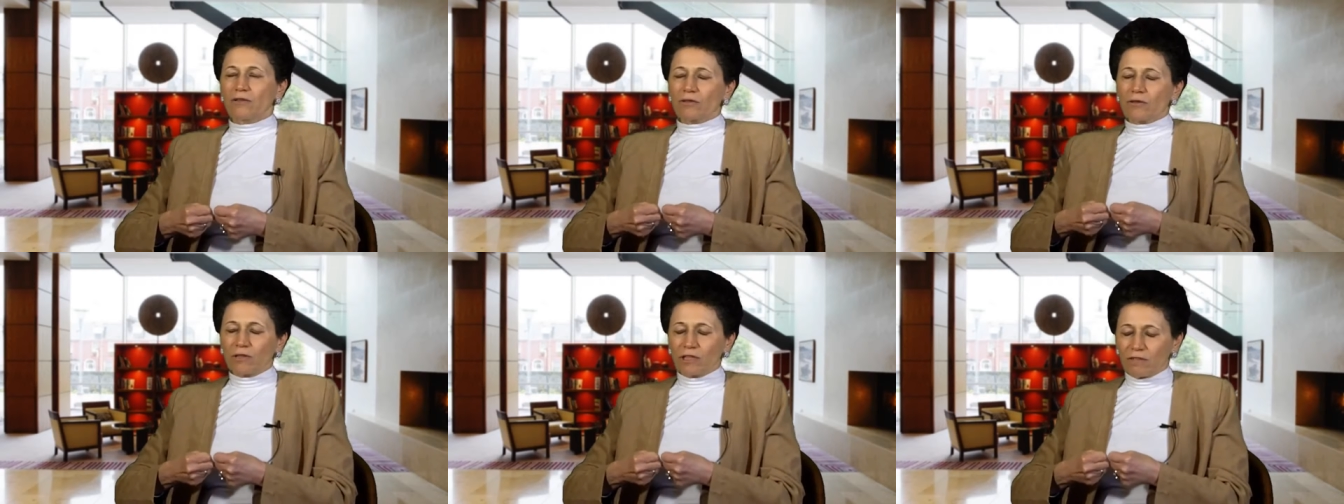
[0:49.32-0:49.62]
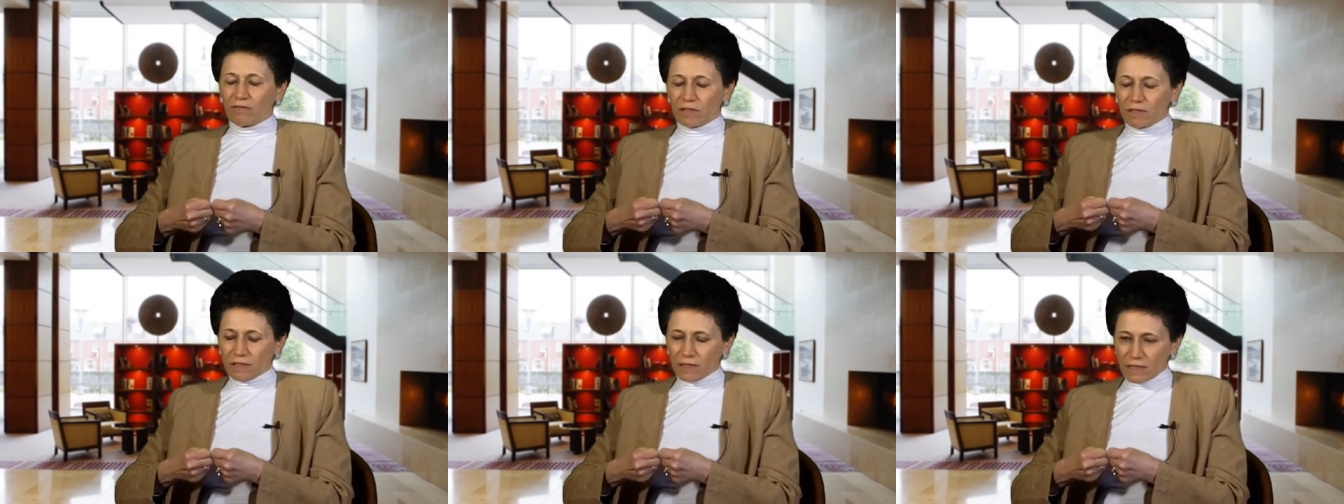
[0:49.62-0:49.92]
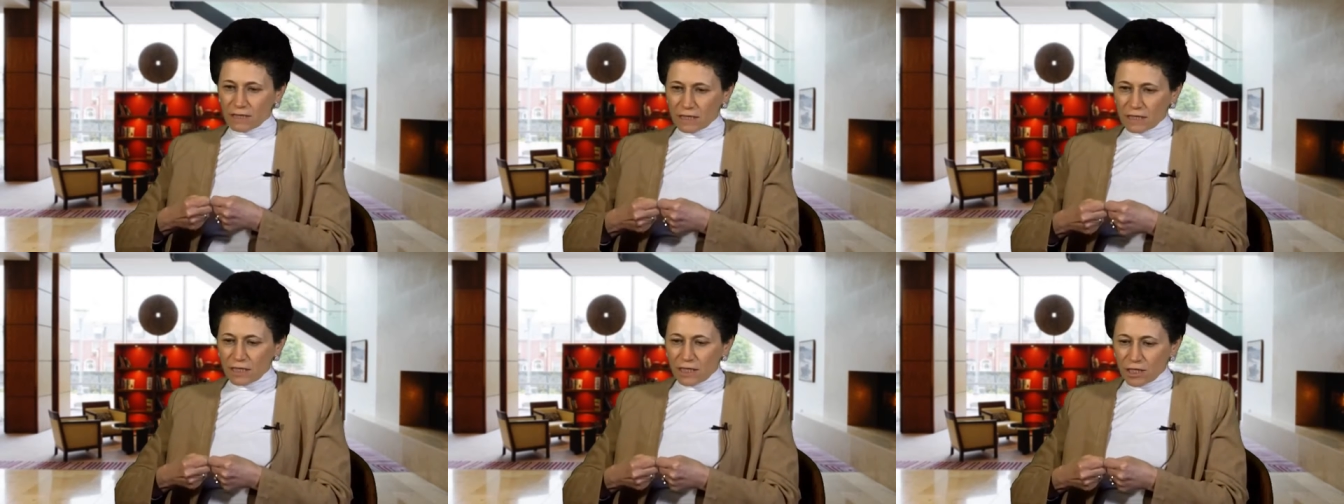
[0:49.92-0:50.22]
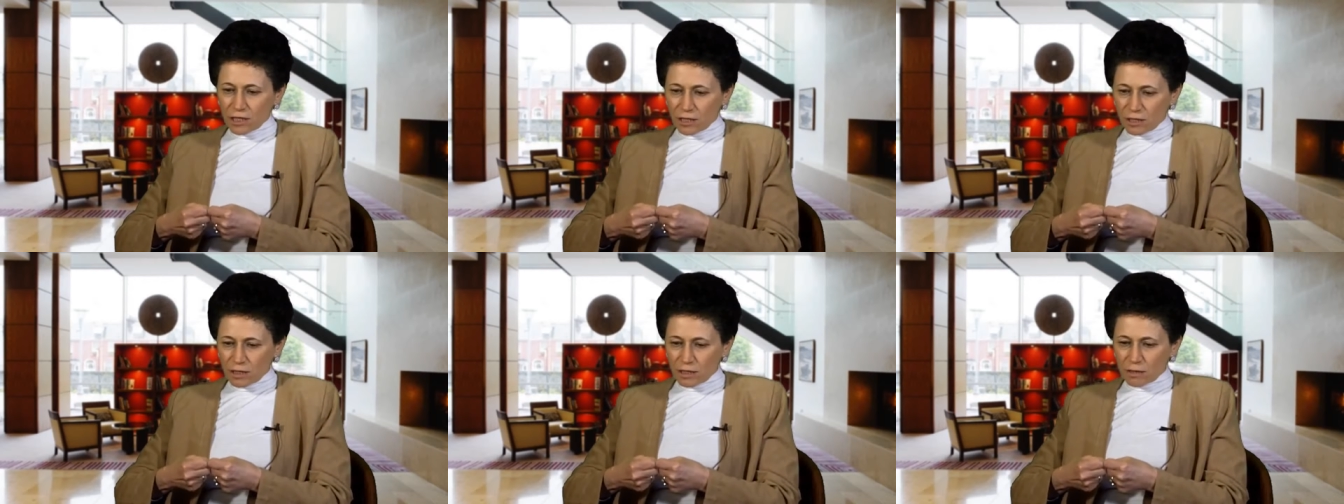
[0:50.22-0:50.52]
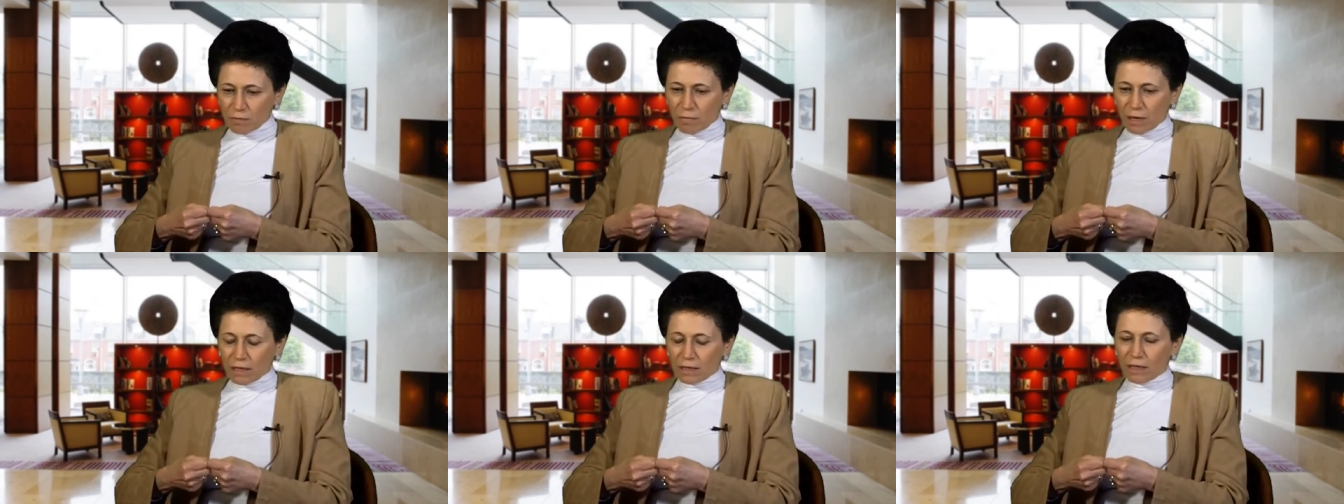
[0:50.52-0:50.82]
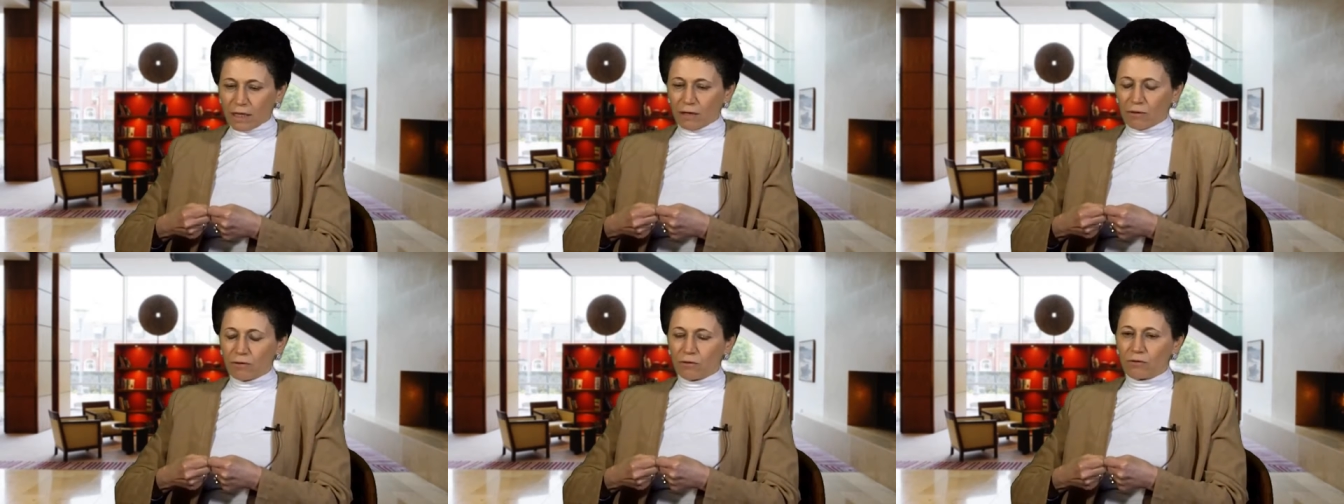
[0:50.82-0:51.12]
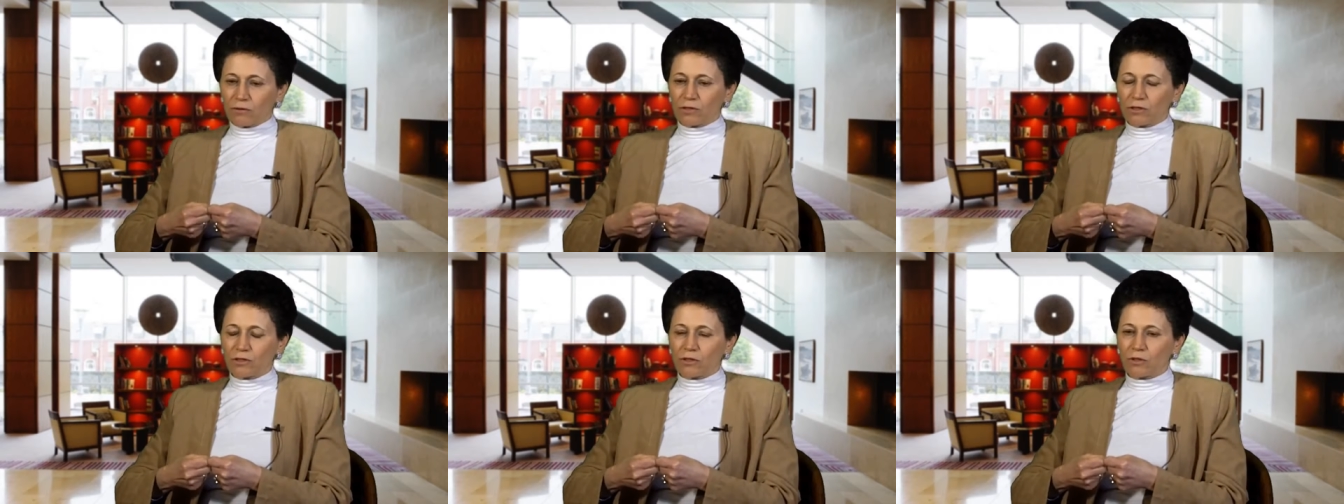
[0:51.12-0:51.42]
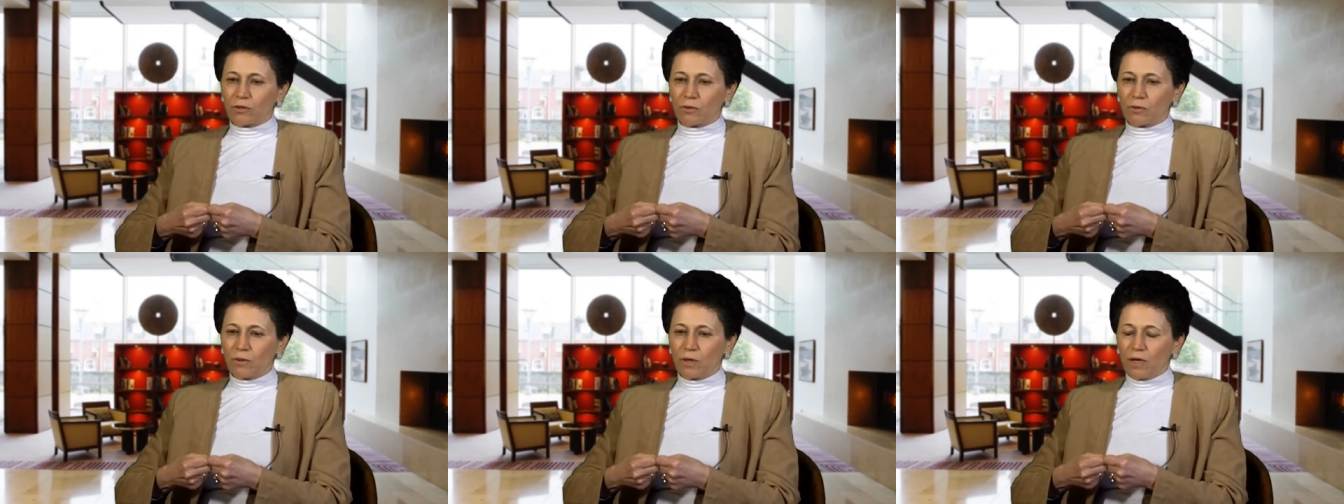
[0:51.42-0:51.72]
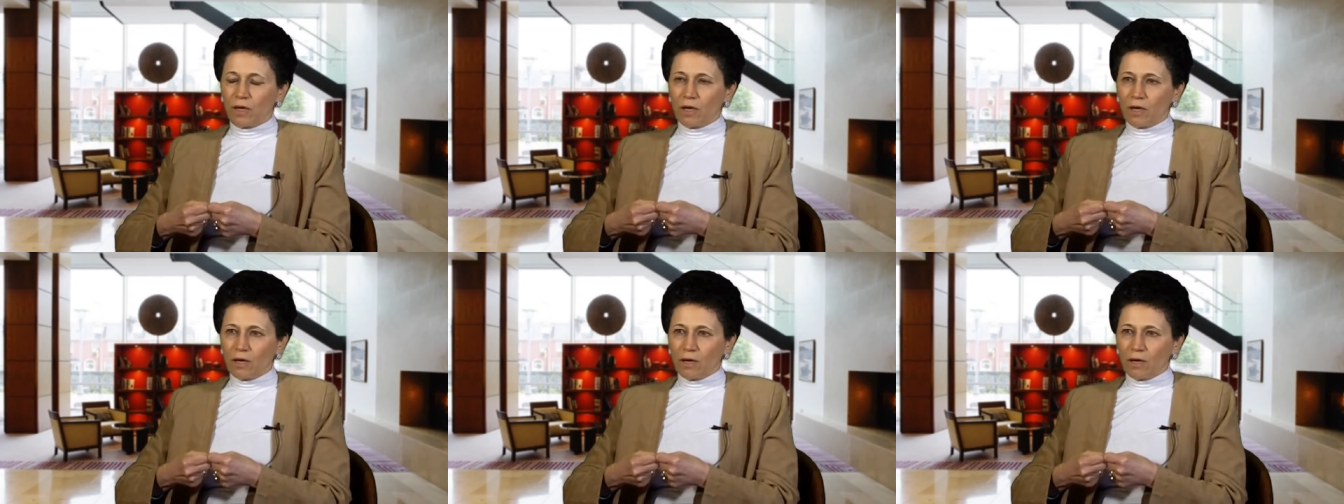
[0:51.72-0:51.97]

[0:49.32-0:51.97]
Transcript: not only with the decisions, but they also